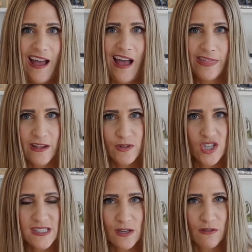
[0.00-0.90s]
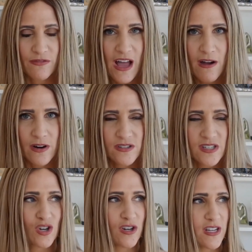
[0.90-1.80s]
I think we should send her flowers.
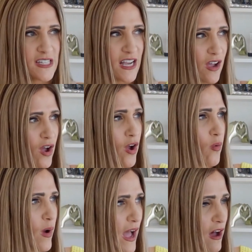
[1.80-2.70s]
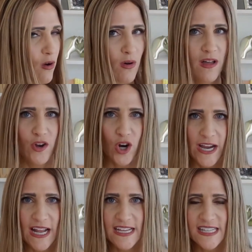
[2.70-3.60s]
Attorney's like, wow,
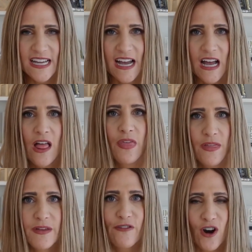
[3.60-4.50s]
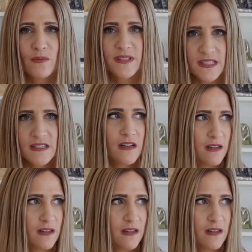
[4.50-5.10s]
great idea. Then the firms